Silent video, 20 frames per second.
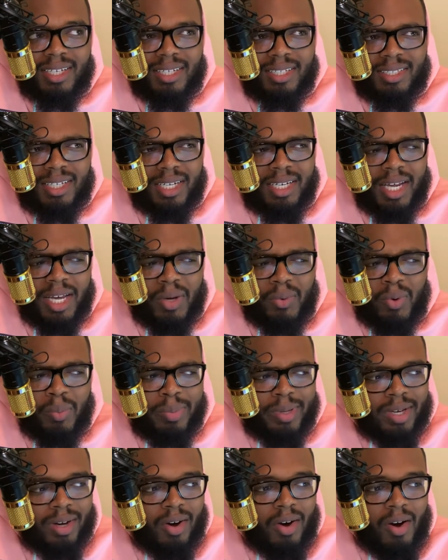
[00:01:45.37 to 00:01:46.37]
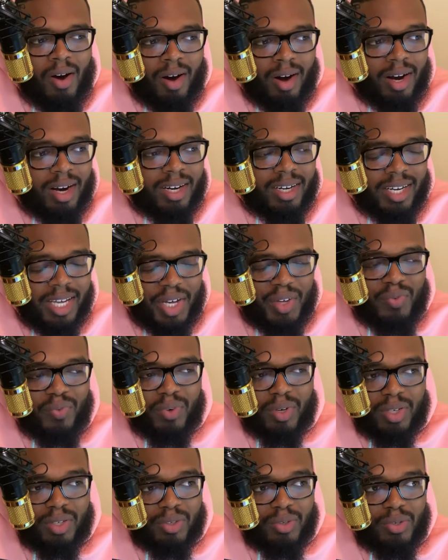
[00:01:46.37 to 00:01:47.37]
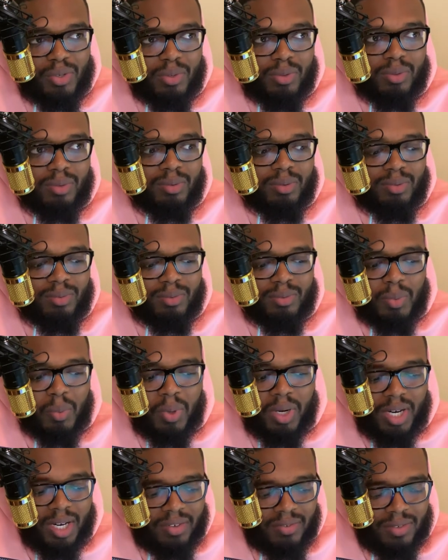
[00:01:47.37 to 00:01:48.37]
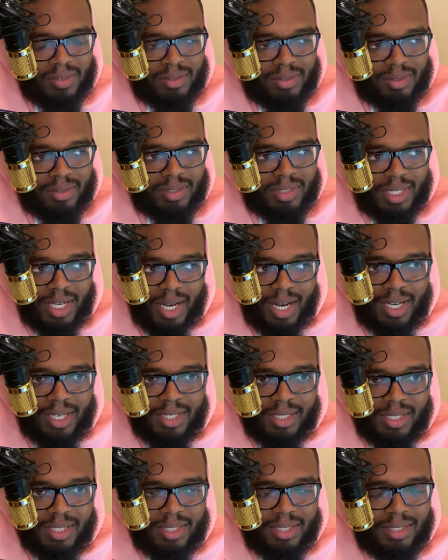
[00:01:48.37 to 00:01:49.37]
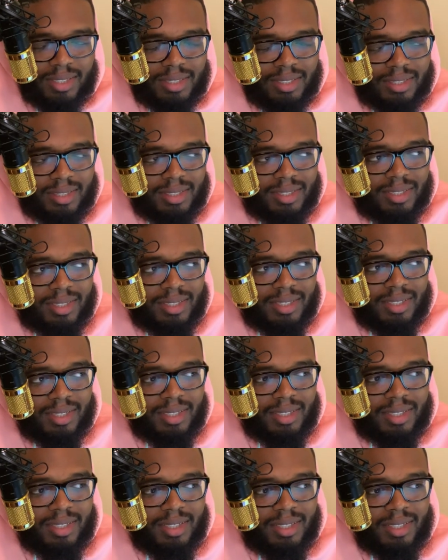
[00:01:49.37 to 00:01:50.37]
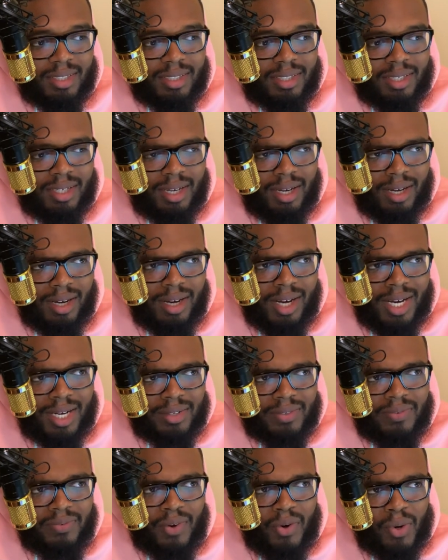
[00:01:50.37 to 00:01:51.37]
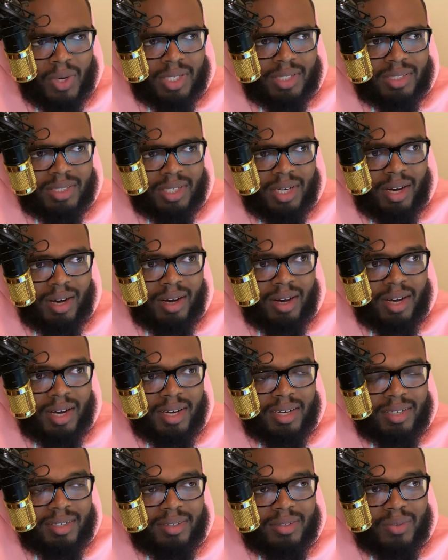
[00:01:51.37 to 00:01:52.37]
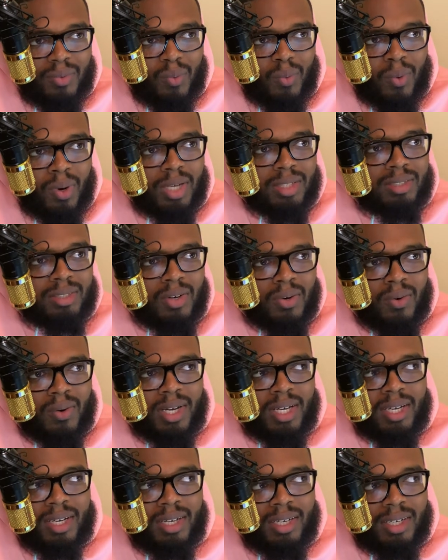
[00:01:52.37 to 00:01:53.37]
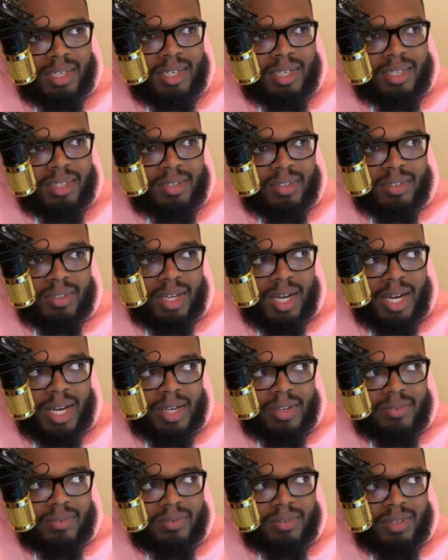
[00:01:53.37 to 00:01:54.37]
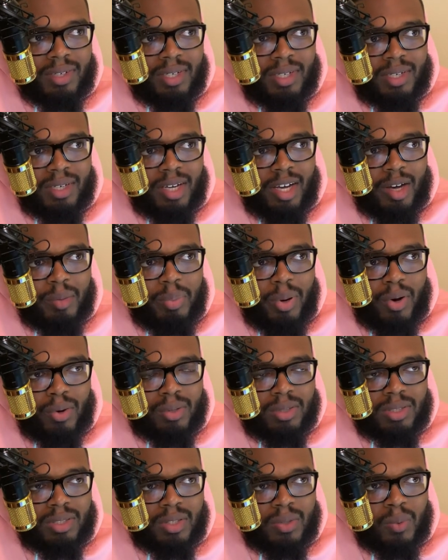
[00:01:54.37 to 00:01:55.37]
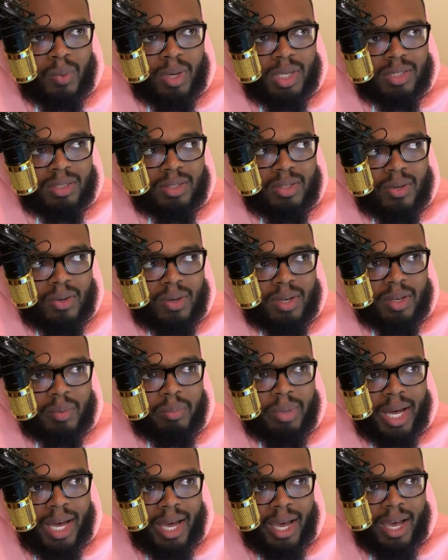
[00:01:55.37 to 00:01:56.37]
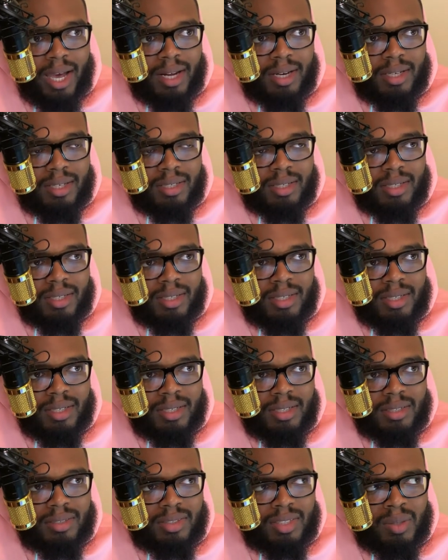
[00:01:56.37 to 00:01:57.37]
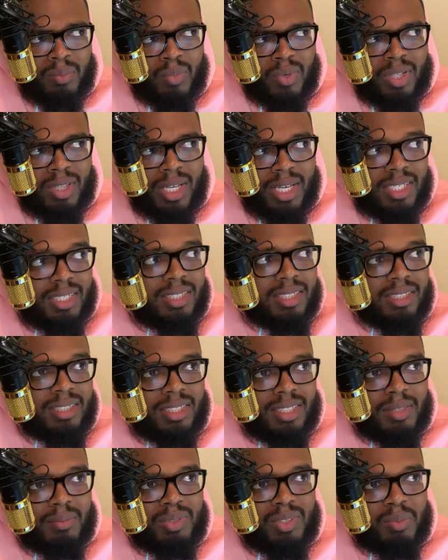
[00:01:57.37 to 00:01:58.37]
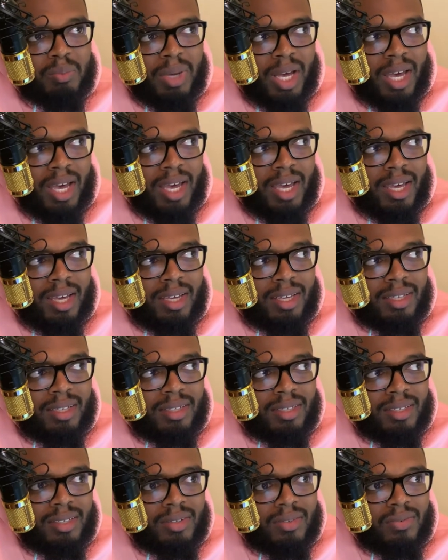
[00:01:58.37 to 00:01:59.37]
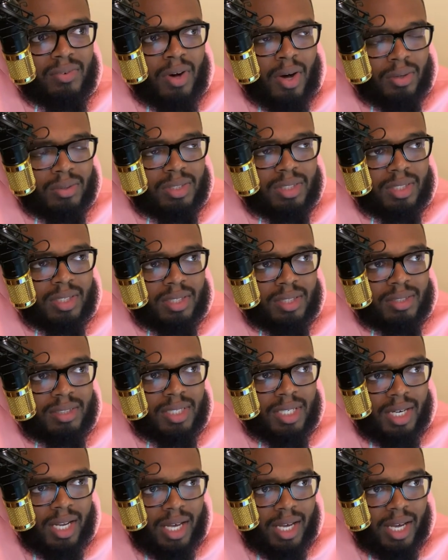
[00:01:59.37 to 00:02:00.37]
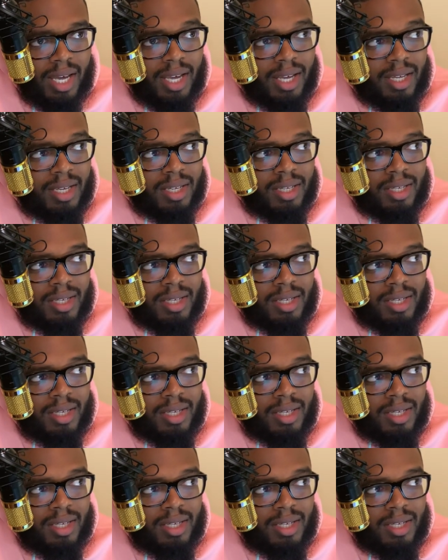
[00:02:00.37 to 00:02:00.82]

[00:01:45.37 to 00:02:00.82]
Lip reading: today will be a hard day for you, whatever your sign is. Focus on what's going good in your life opposed to what's going bad. Some relationships may falter today,